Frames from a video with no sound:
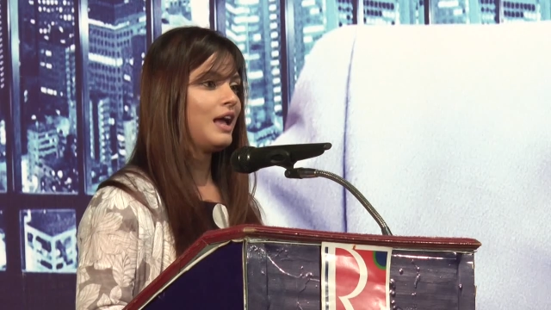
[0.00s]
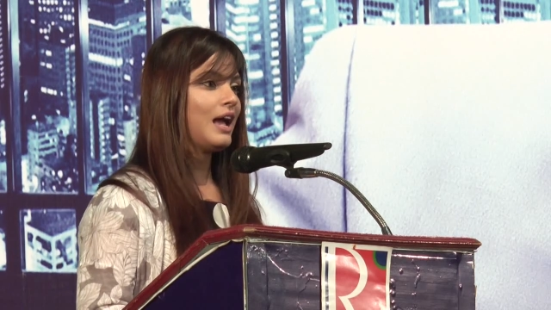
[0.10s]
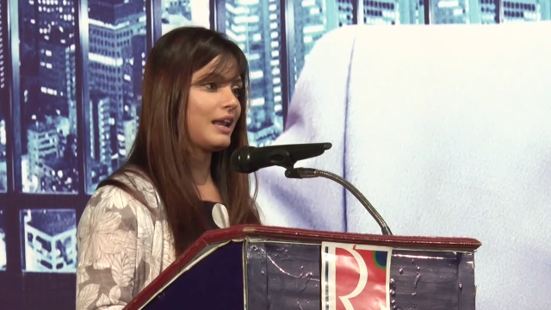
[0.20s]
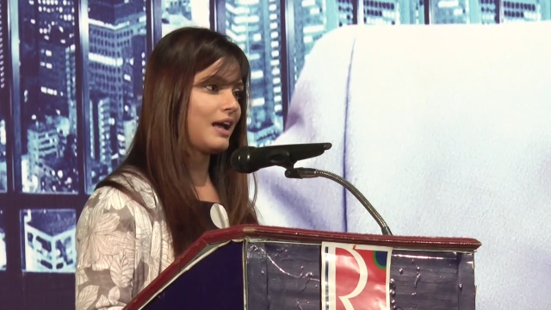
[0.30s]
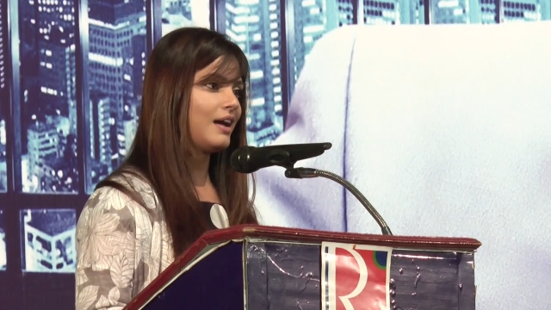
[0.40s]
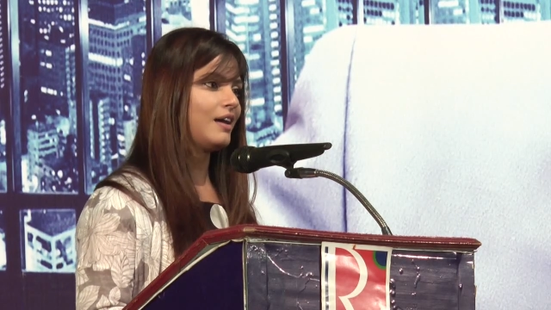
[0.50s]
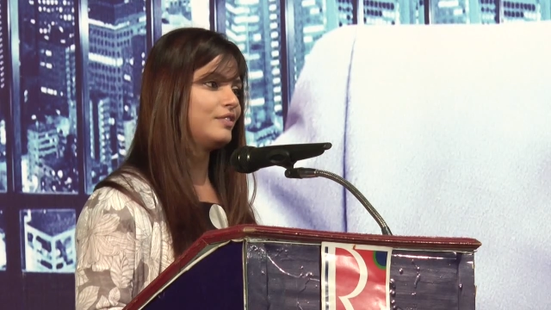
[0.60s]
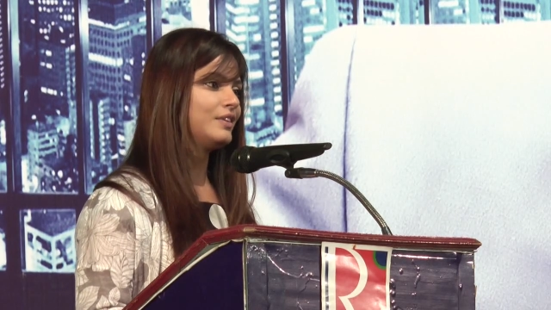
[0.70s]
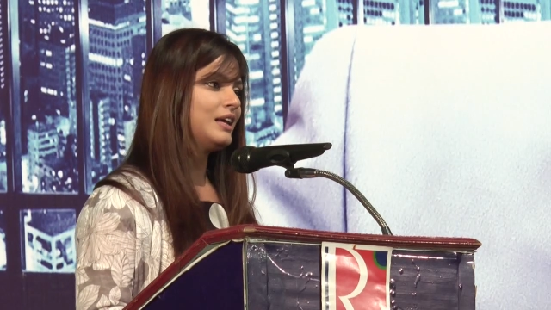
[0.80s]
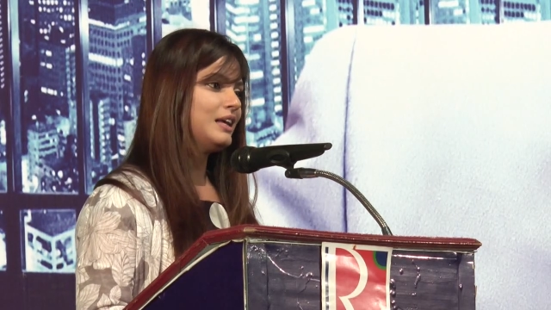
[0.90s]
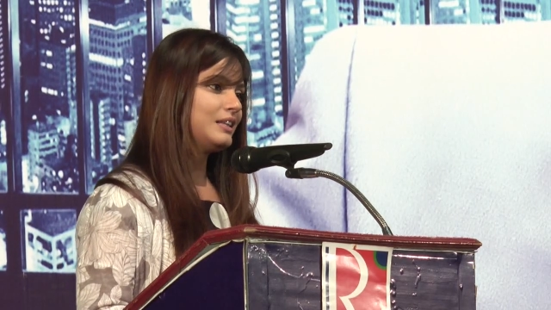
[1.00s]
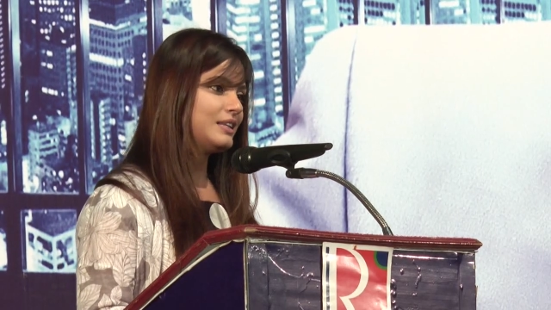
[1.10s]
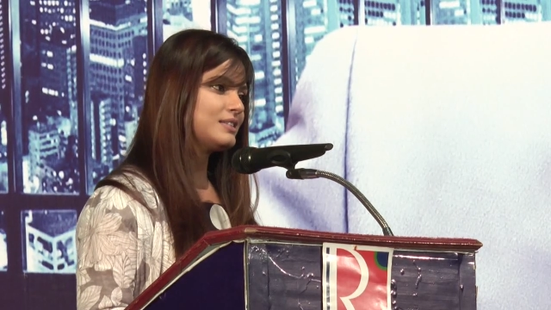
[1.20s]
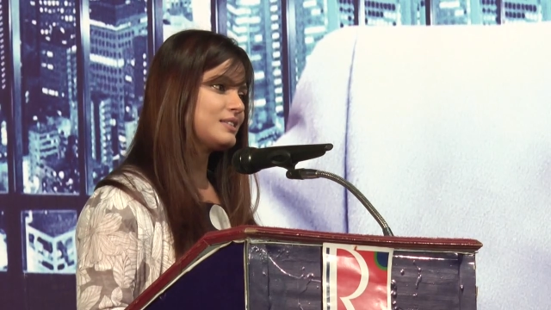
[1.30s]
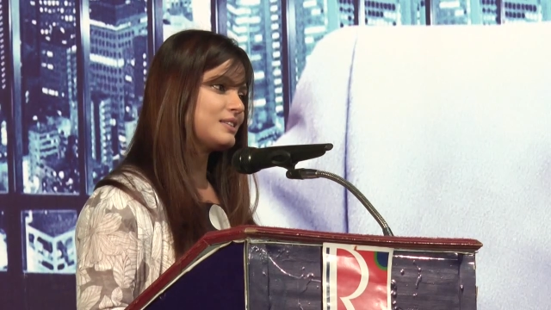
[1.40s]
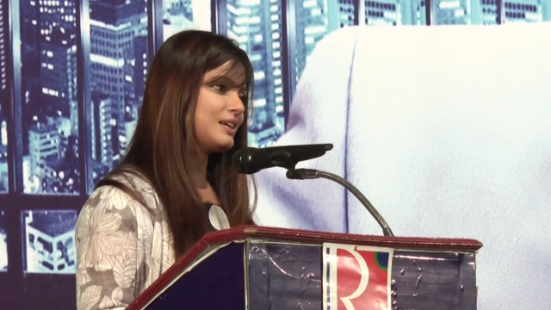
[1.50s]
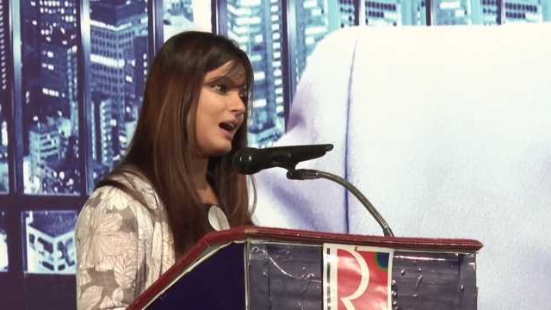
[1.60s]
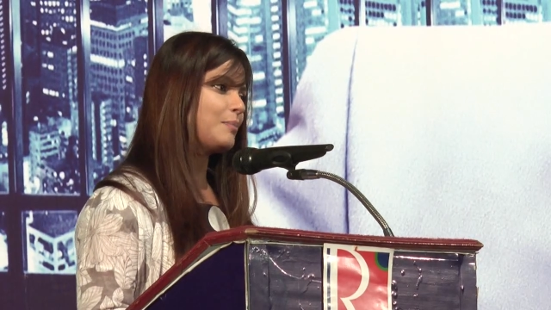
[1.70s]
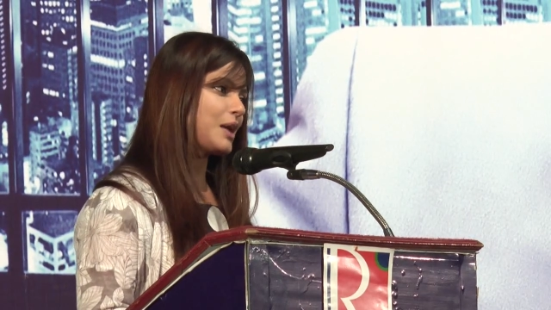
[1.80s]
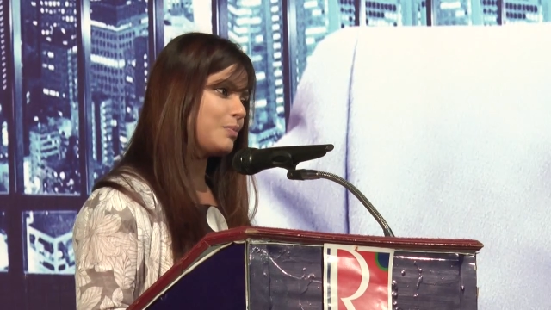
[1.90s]
And I have this,
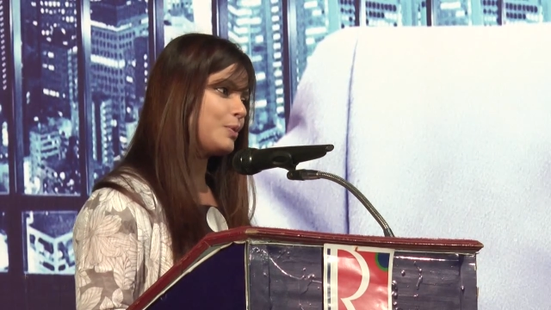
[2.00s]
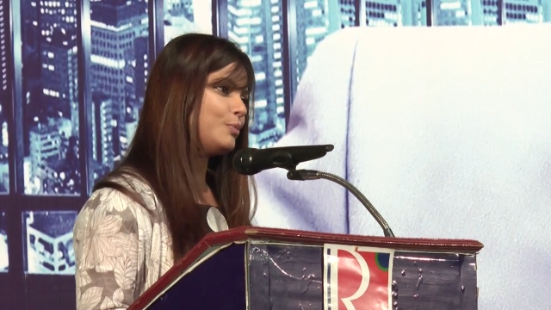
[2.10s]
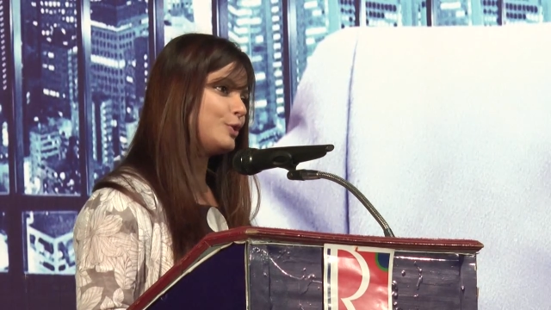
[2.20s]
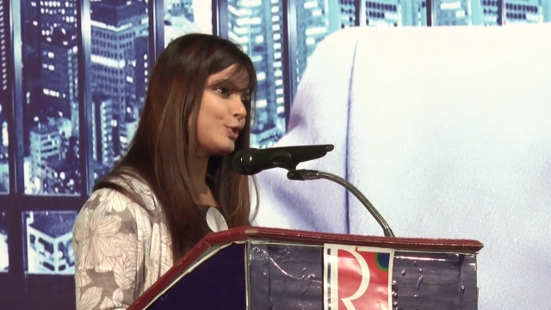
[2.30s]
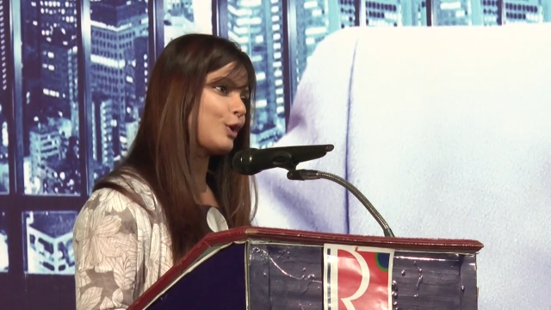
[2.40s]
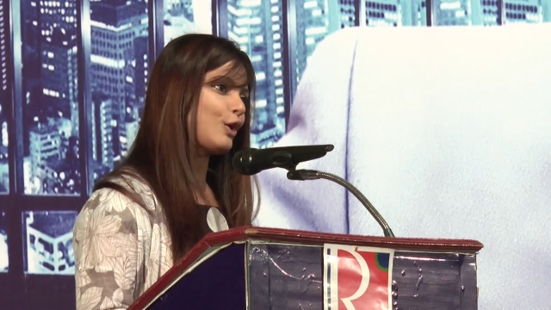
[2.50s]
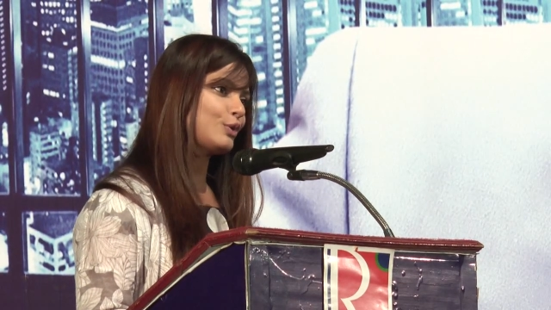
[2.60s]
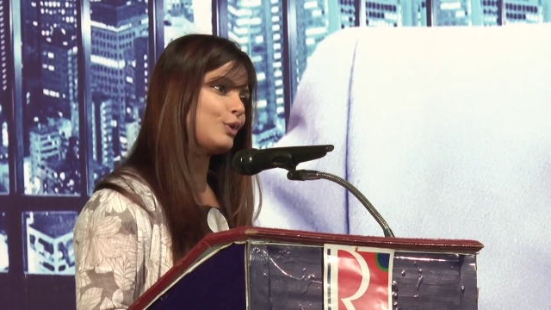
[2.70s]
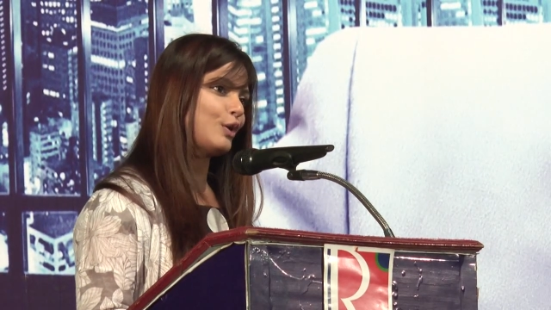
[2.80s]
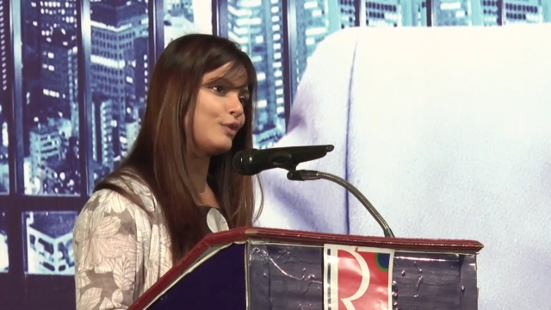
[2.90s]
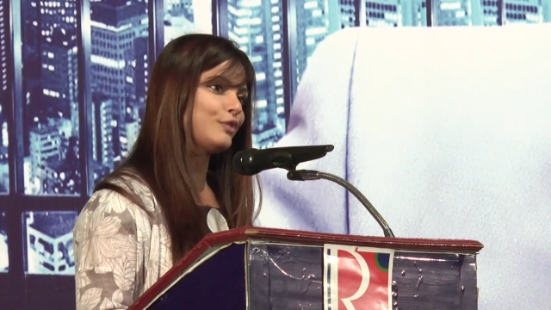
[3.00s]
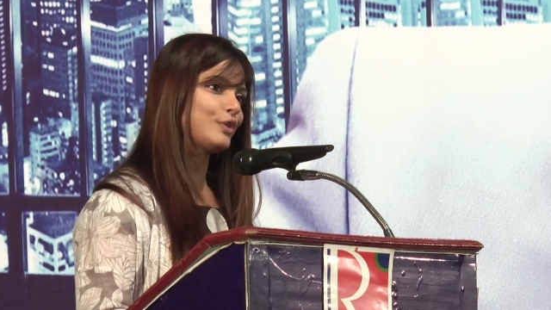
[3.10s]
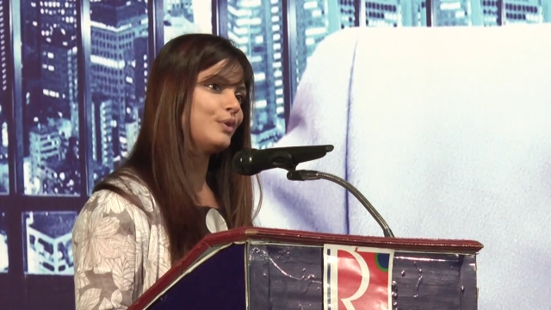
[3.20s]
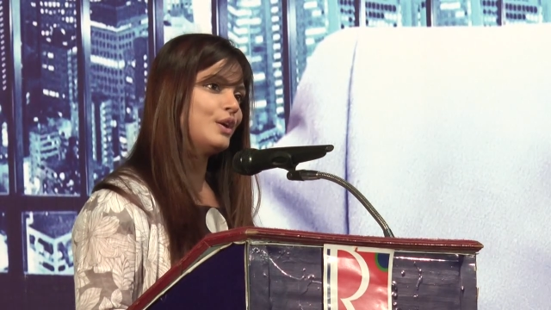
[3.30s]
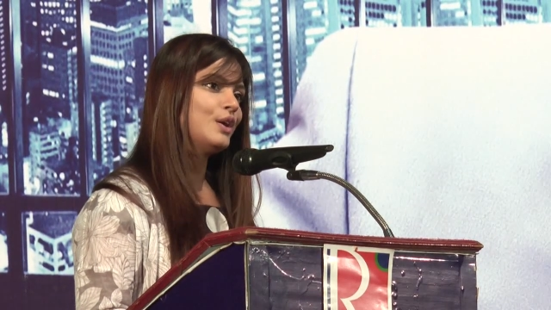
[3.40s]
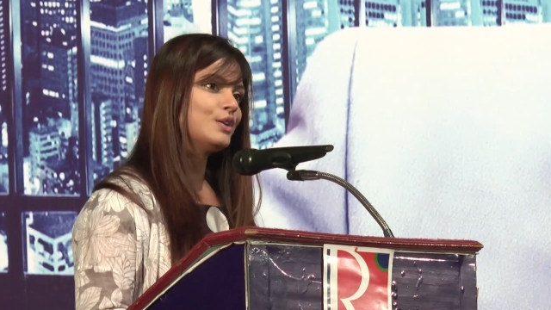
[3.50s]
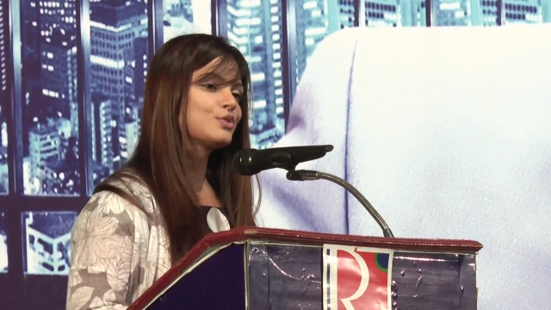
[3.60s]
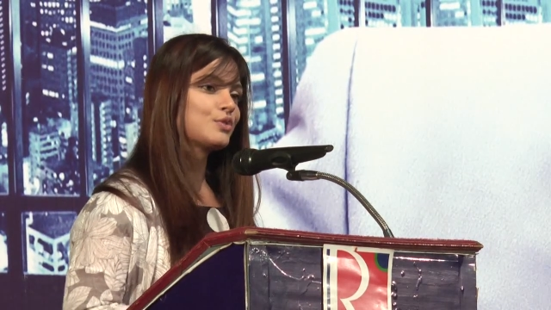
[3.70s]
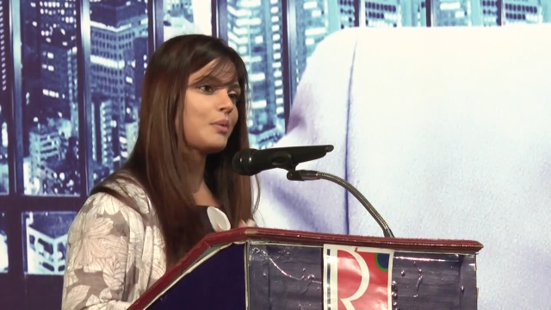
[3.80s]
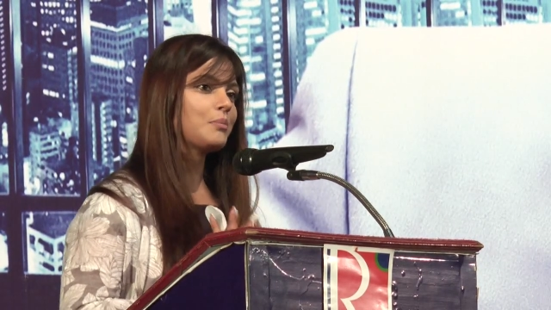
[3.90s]
I'm capable to talk to all of you.
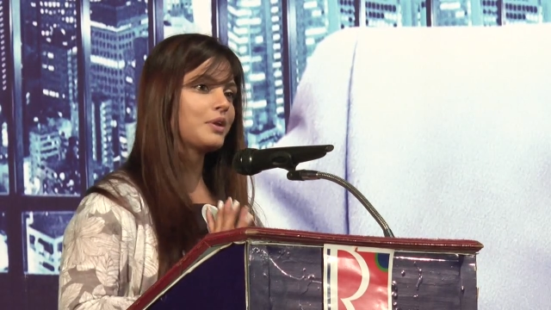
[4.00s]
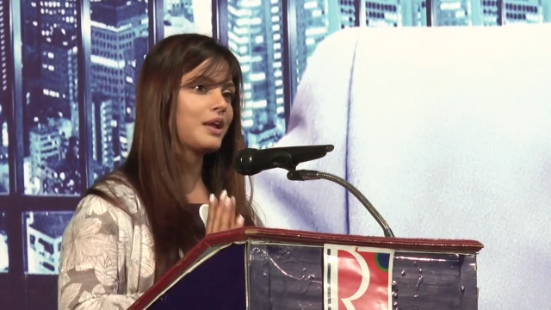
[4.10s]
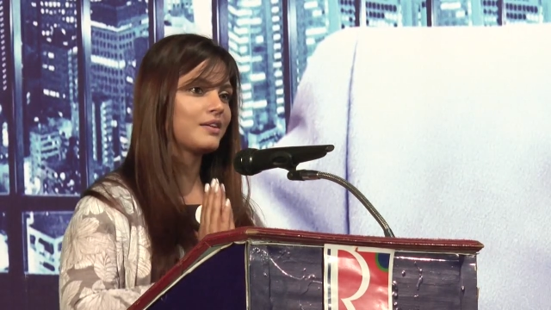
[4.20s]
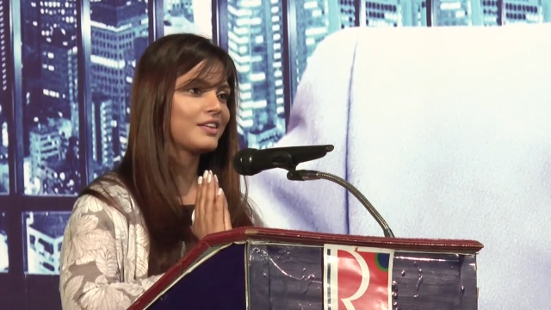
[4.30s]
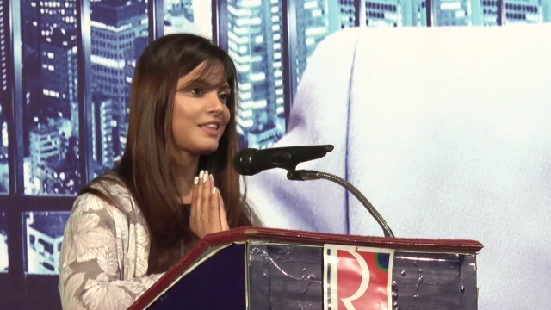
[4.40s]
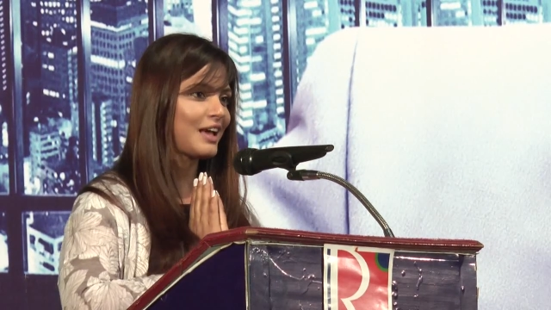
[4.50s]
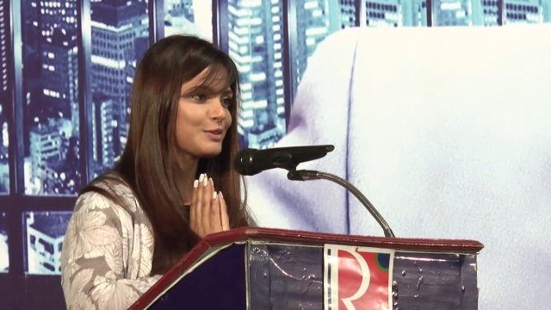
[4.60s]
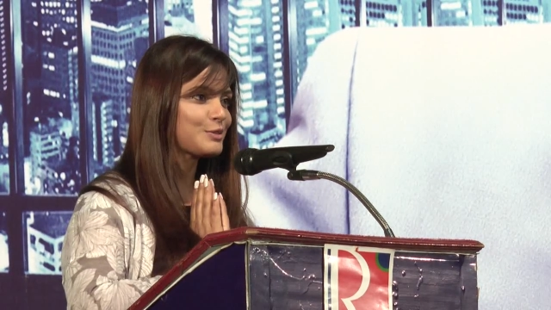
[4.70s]
So Romba Nandri, thank you